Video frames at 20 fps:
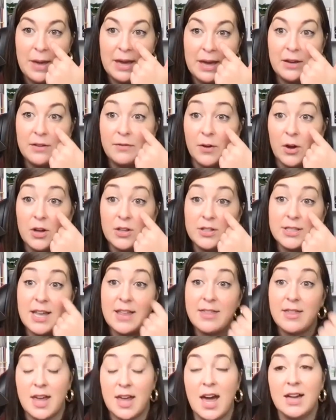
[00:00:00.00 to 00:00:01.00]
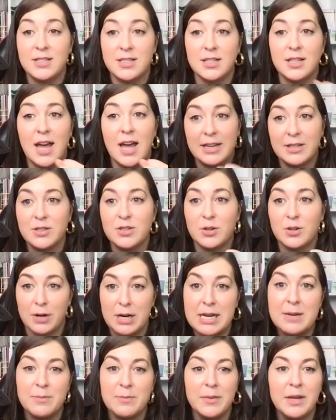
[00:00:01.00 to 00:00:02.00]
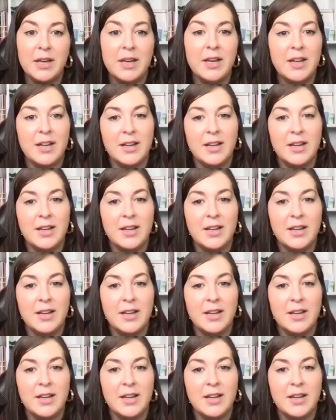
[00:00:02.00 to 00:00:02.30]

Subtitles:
megaphones, and they had to like scream